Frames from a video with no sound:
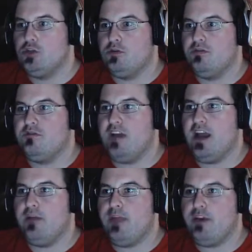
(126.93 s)
Doing
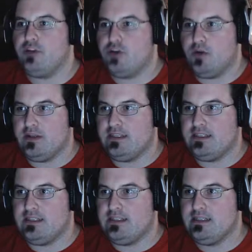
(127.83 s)
fine without your
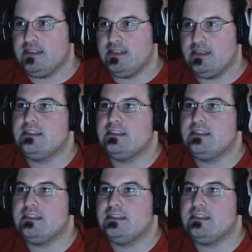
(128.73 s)
noises.